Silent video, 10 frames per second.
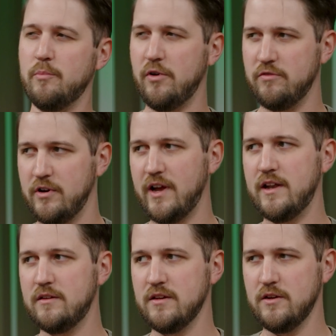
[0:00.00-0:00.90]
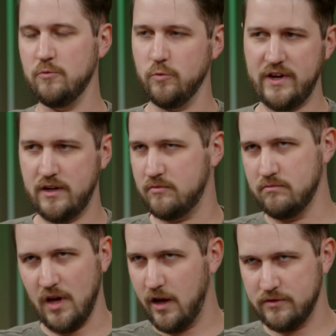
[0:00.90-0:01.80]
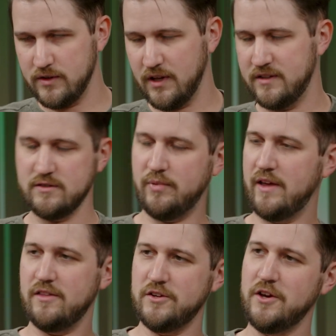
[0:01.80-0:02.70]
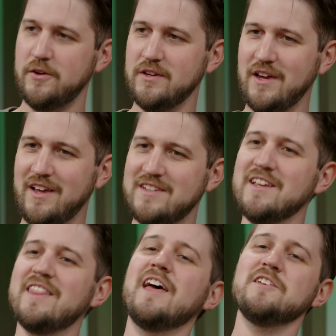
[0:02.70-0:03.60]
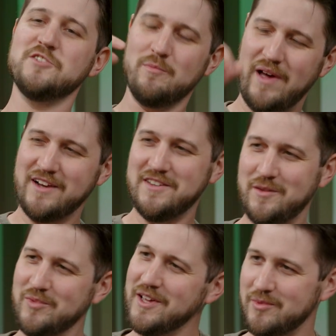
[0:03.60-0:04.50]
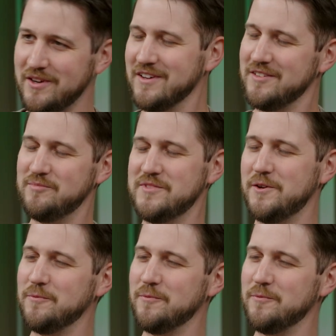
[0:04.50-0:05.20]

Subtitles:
over and read 100 lines of Python code to then jump back to the playbook. So